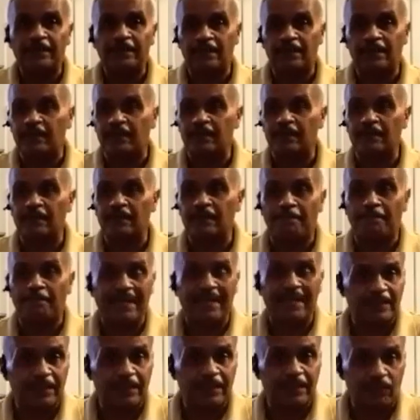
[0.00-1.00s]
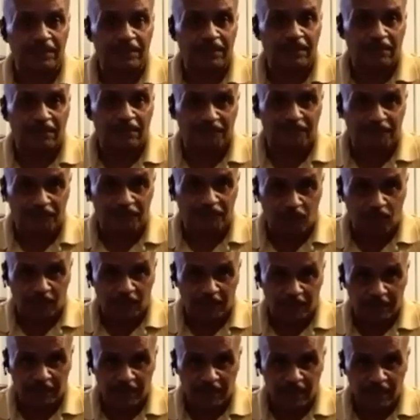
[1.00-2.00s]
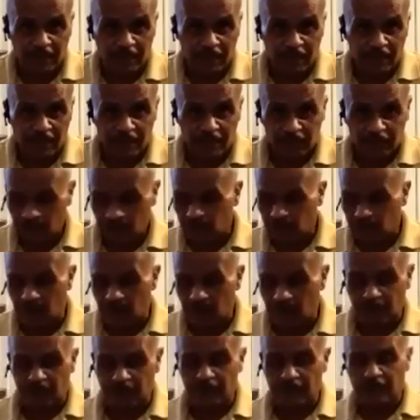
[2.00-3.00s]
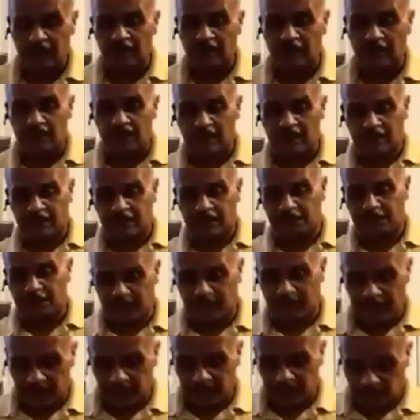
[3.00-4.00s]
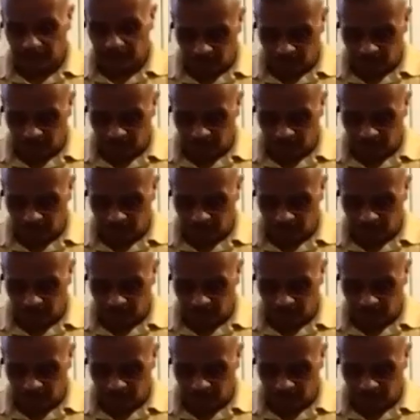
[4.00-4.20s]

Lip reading: the basic one are 4. So I'm going to explain to you